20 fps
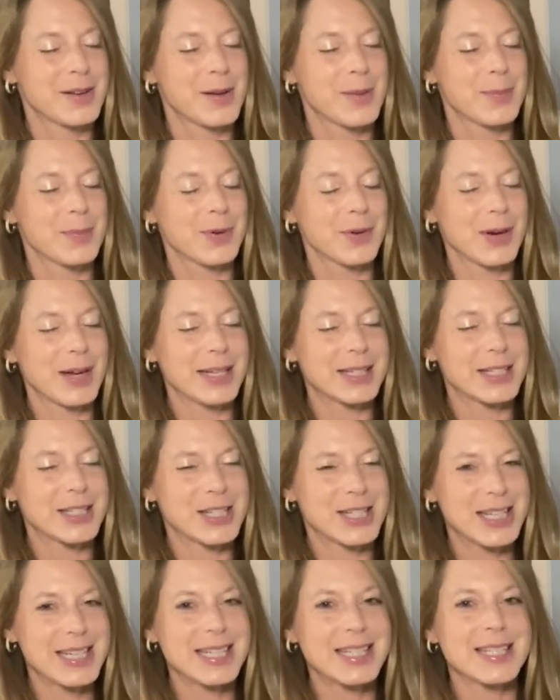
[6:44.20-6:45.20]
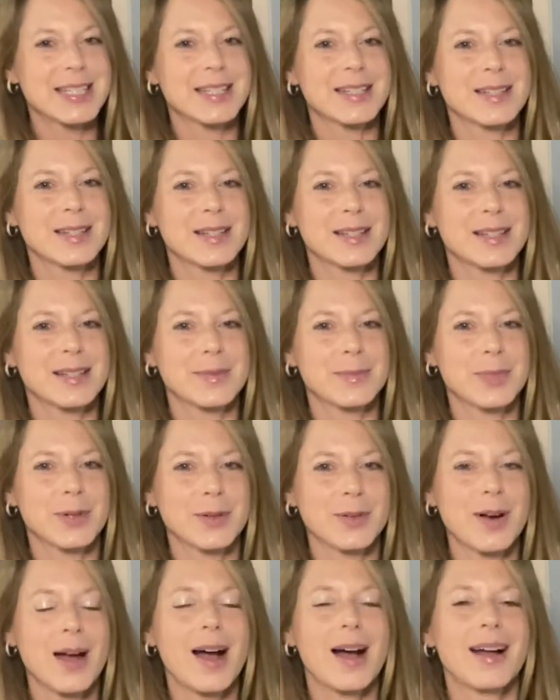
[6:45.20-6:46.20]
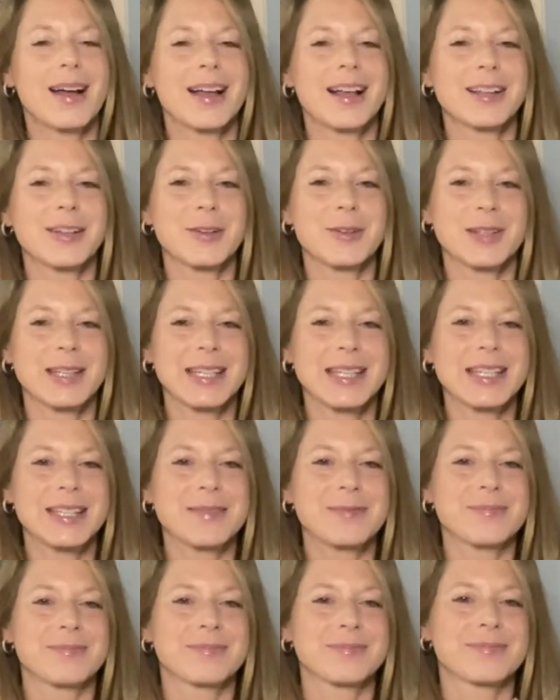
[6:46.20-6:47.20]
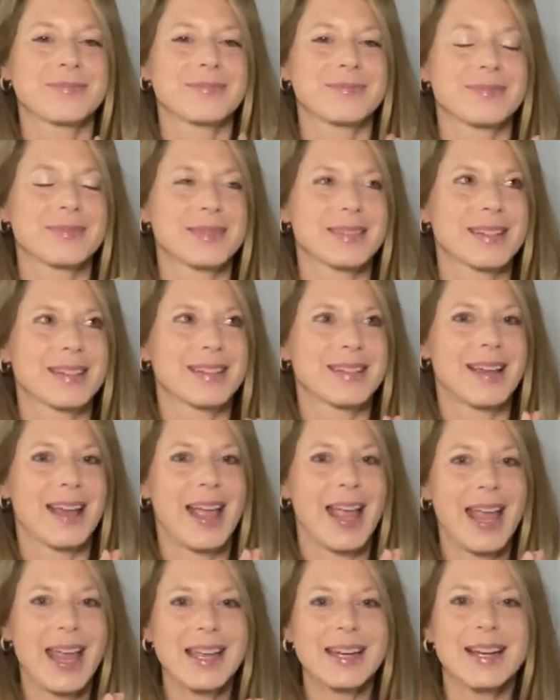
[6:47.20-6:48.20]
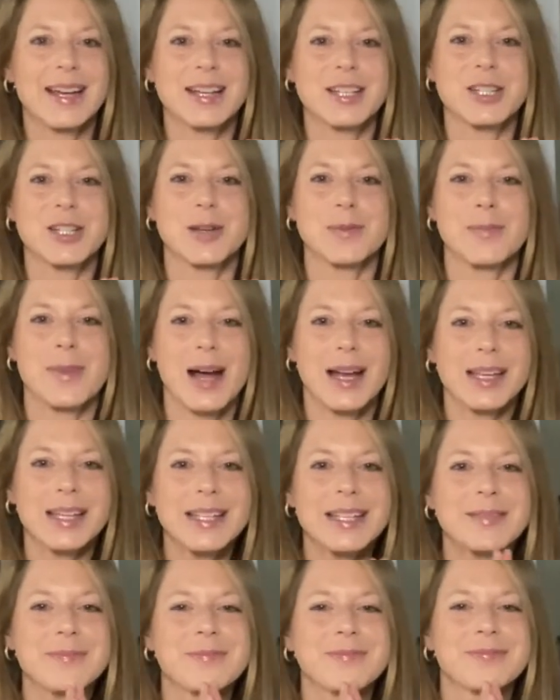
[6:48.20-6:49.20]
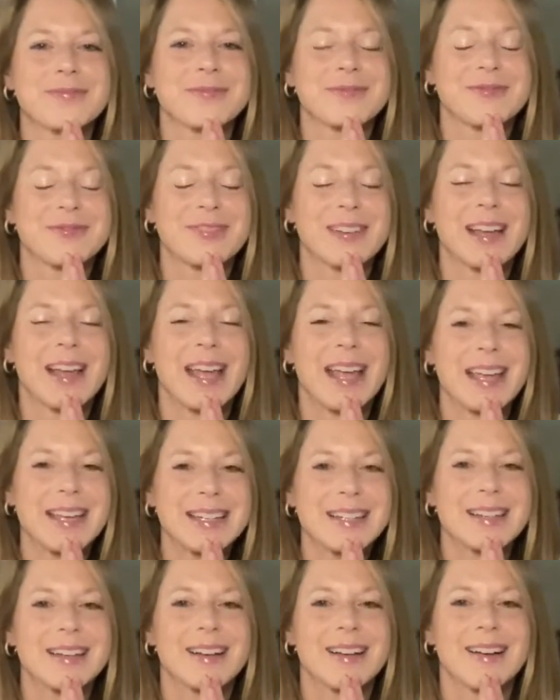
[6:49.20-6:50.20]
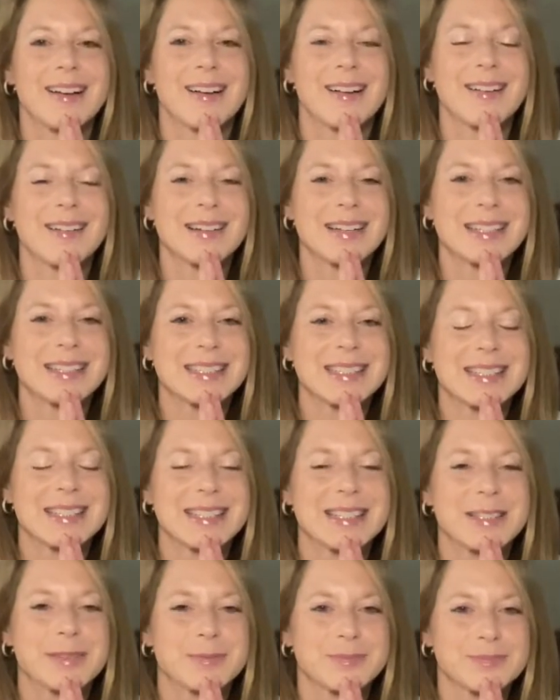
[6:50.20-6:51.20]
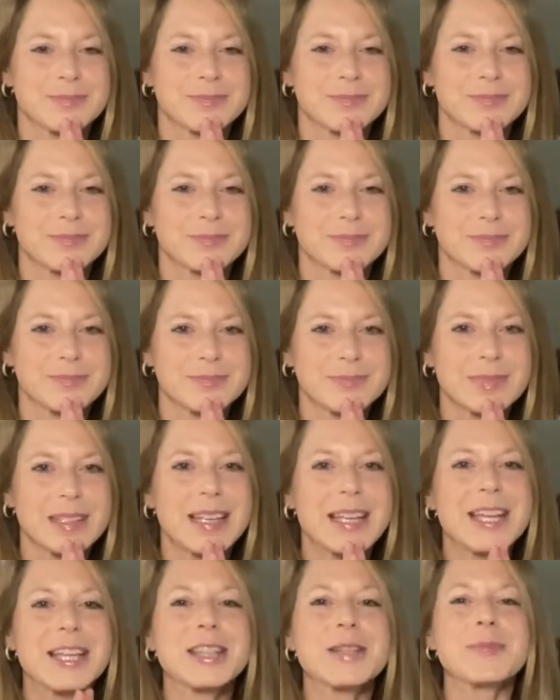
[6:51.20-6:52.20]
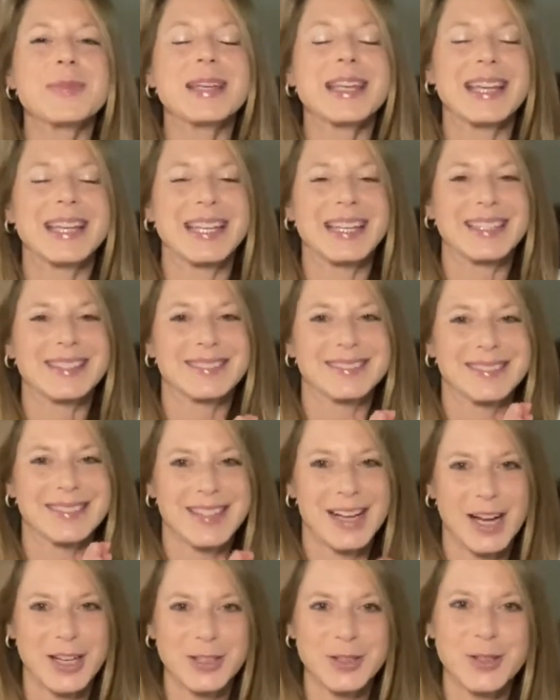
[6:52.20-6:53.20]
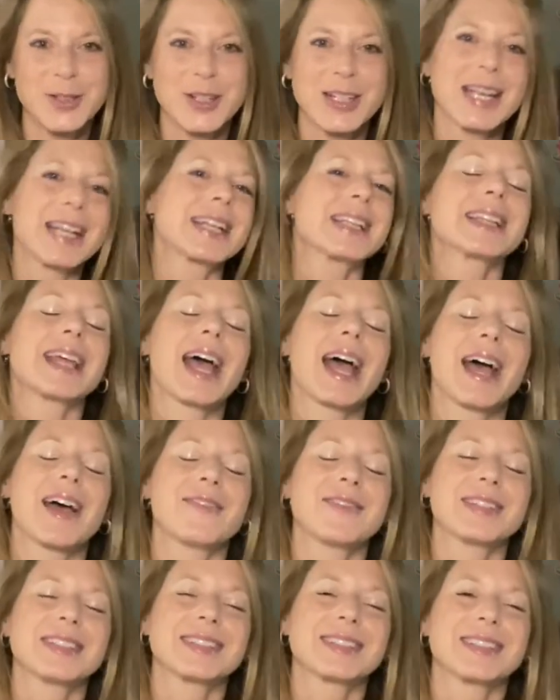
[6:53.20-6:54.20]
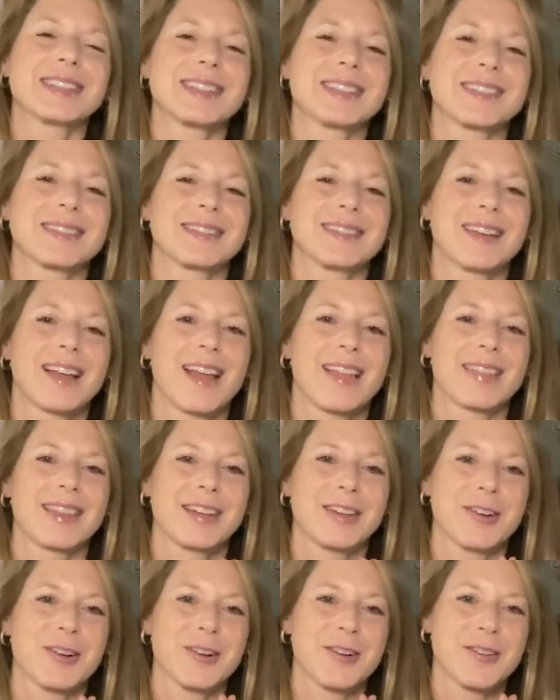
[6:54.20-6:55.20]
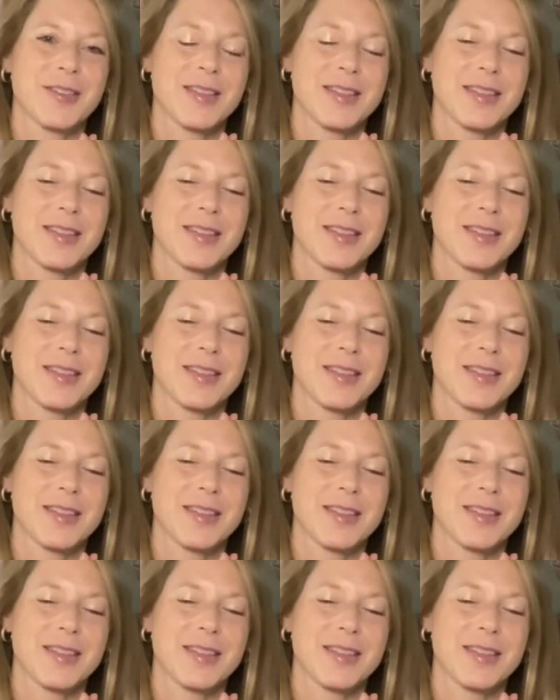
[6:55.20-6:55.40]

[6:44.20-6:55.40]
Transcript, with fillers: Bereshit, Bara Elohim, Et Hashamayim, the Eight Haaretz. In the beginning, God created the heavens and the earth.